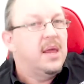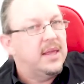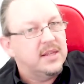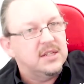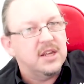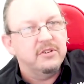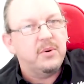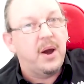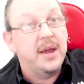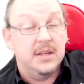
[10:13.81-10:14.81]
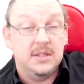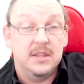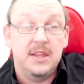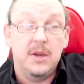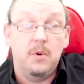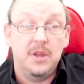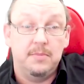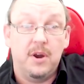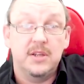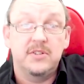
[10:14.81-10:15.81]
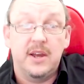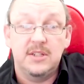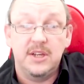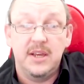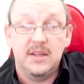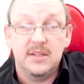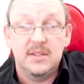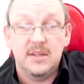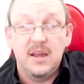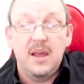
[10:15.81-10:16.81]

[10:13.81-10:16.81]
Now this is going to require you to think what your price strategy is,